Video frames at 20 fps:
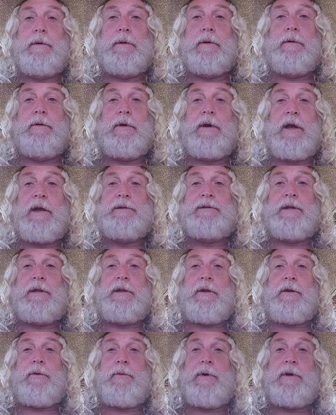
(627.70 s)
You guys in
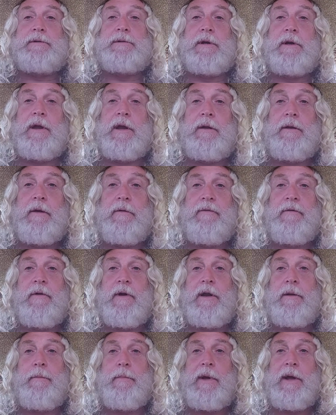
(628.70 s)
the U.S. are getting your
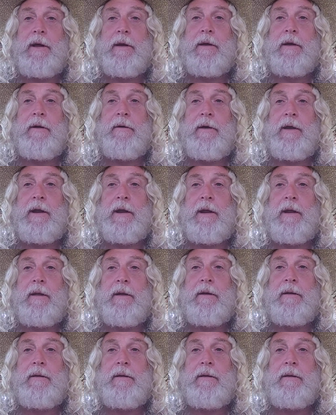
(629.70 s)
freedom back already.